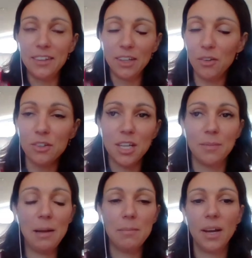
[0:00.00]
in the
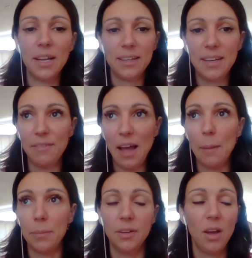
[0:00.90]
long term that might
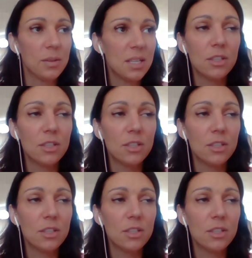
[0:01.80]
never happen